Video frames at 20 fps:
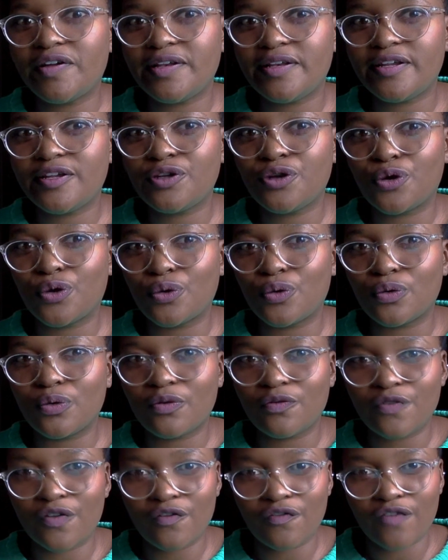let go
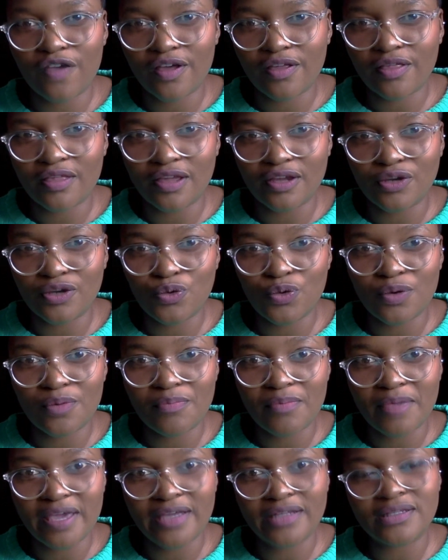of the fact that you are
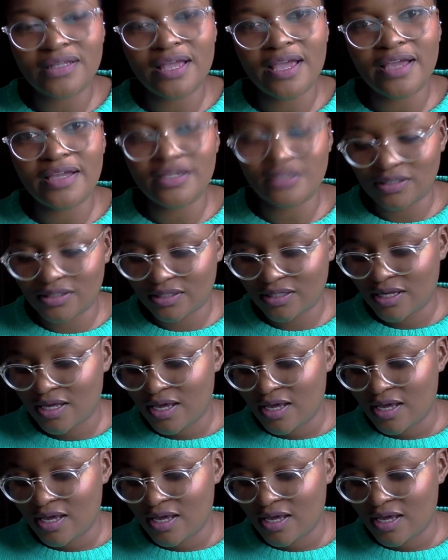male and